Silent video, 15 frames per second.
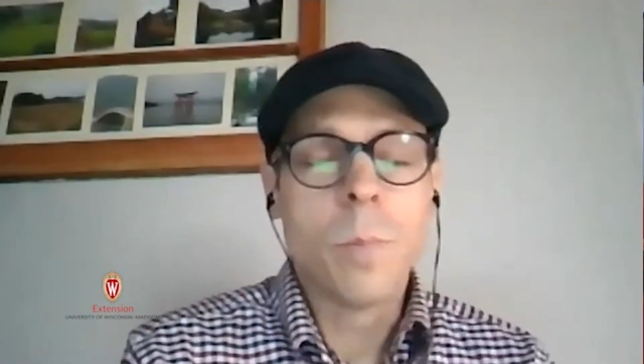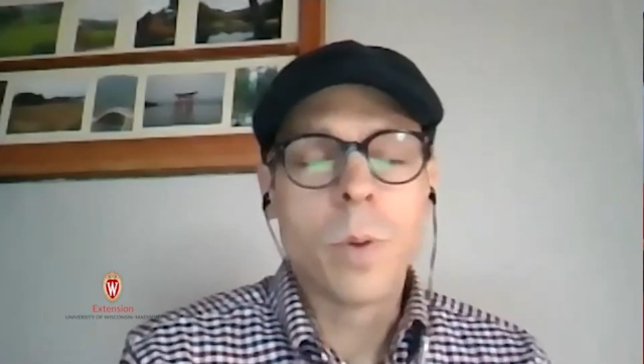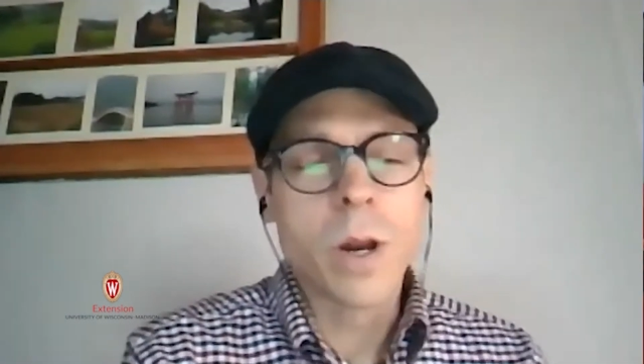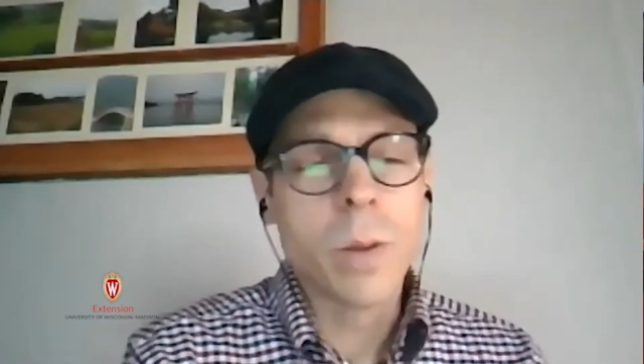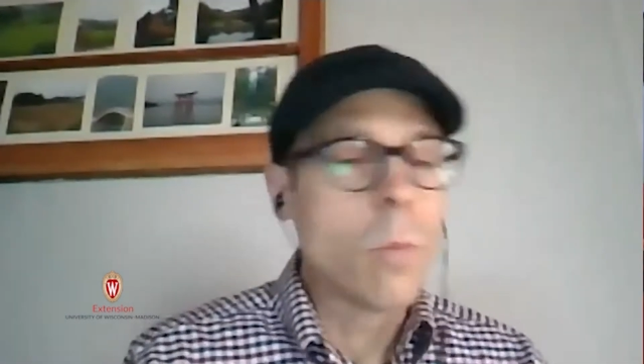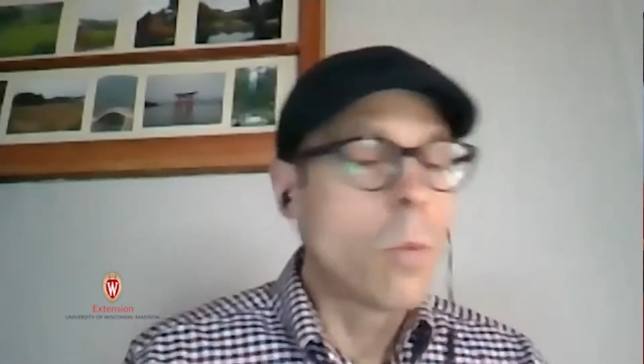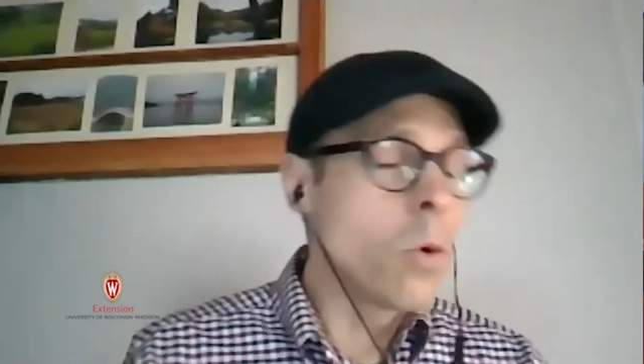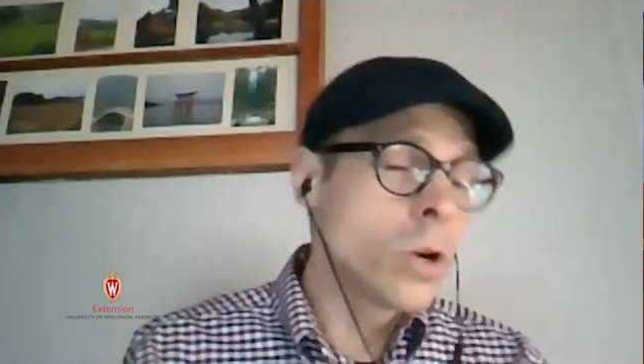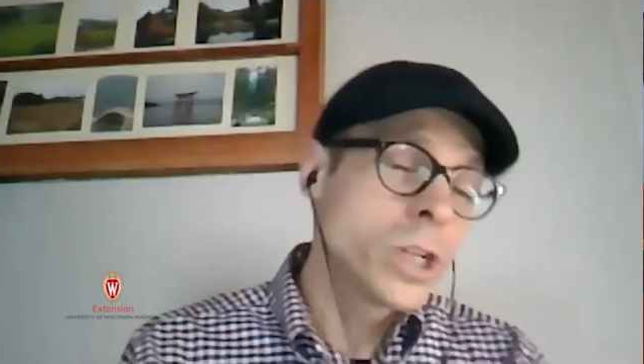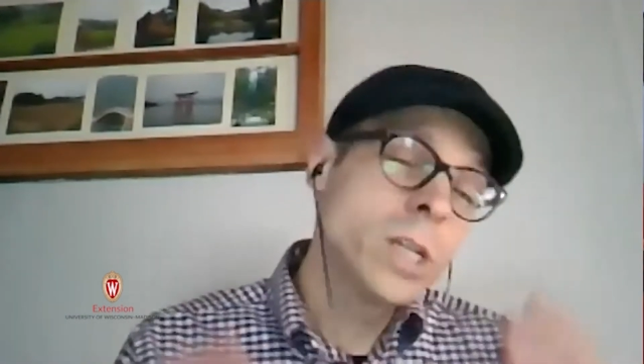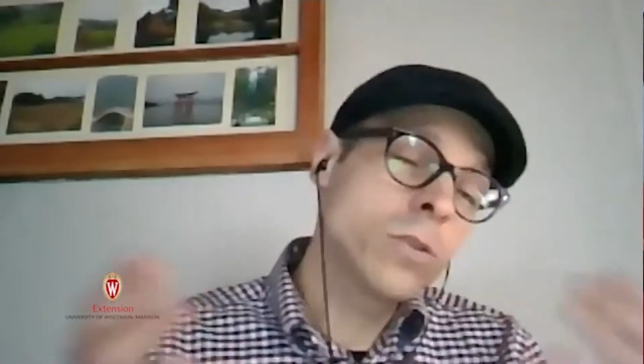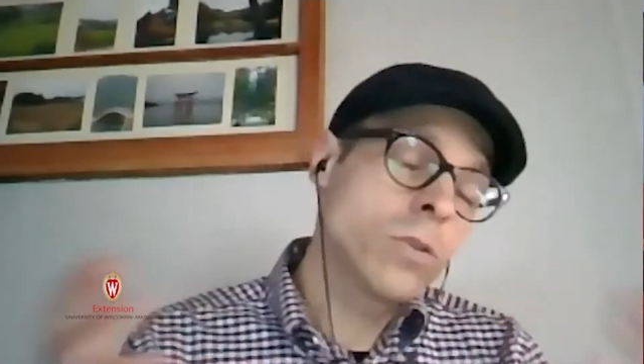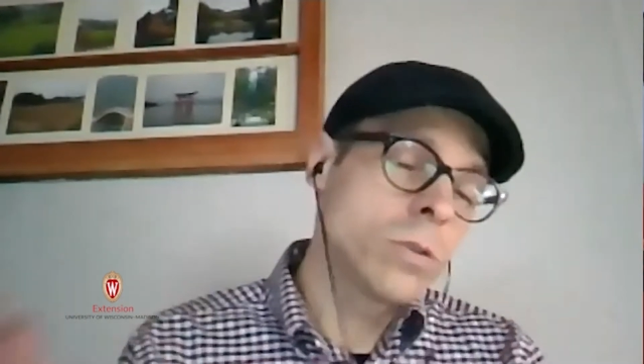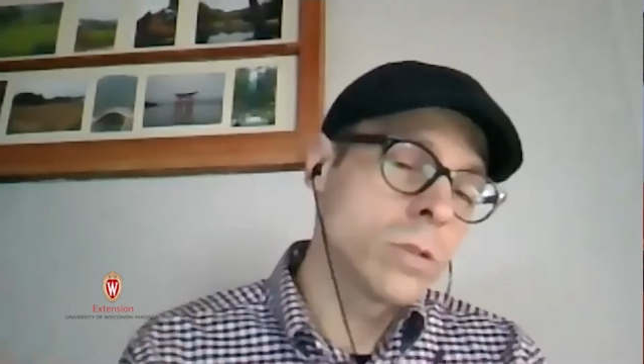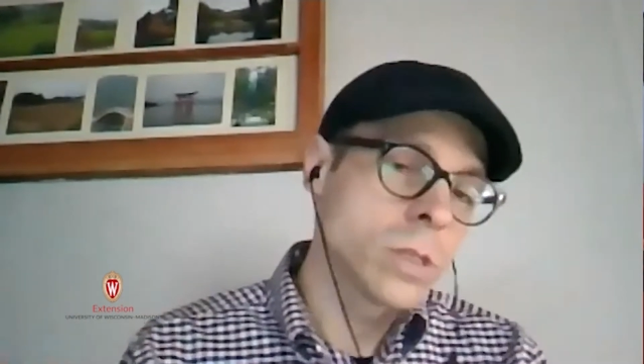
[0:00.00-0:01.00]
But in more
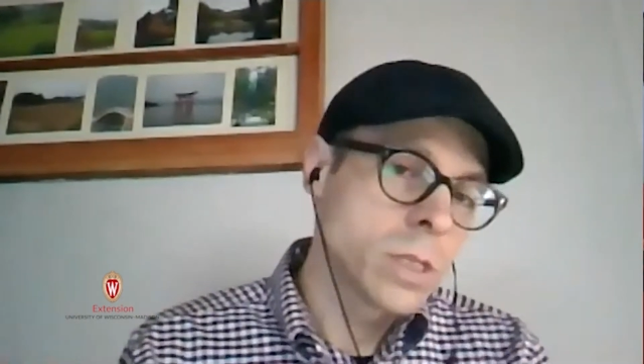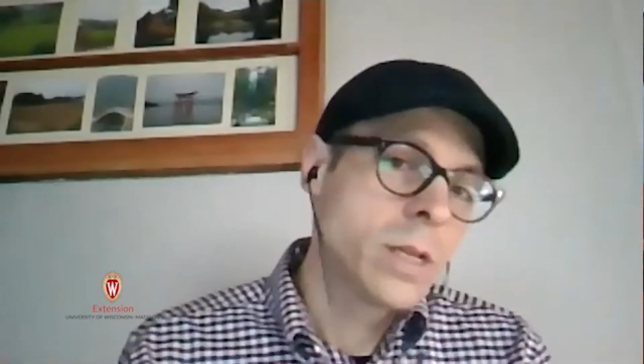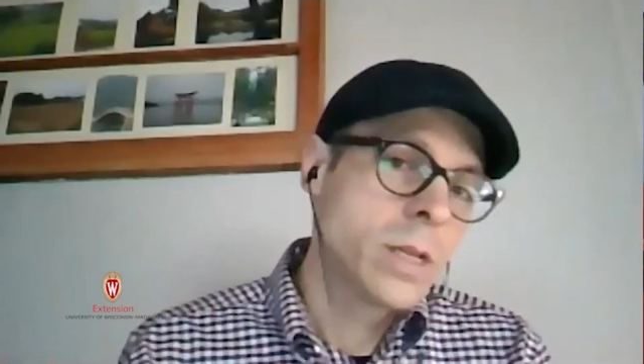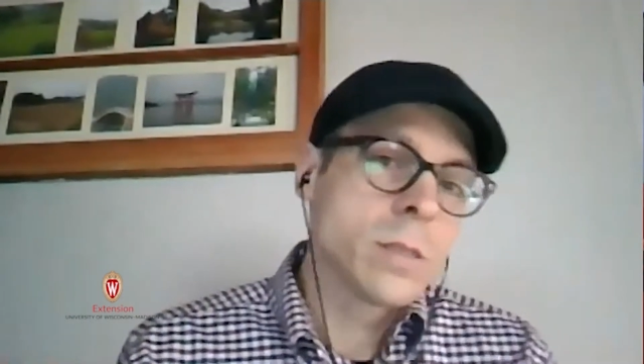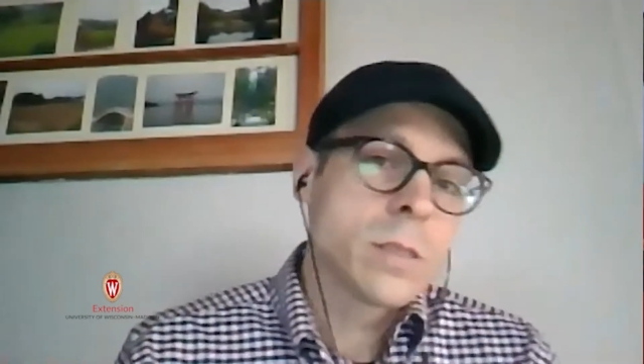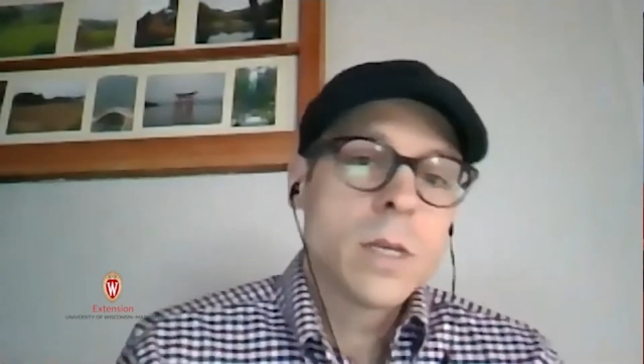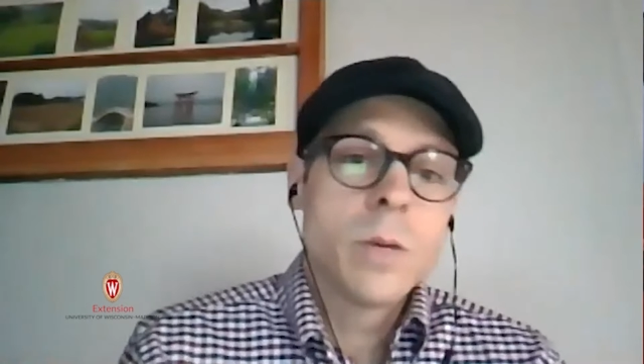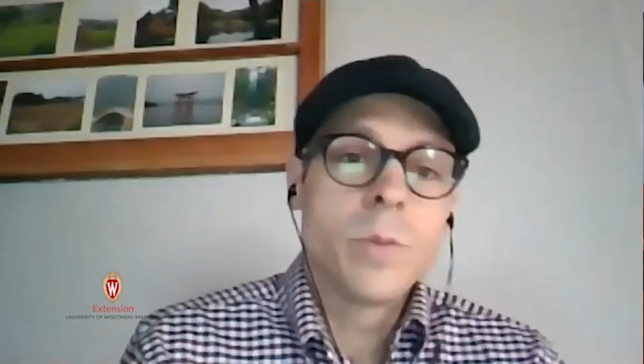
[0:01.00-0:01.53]
general sense,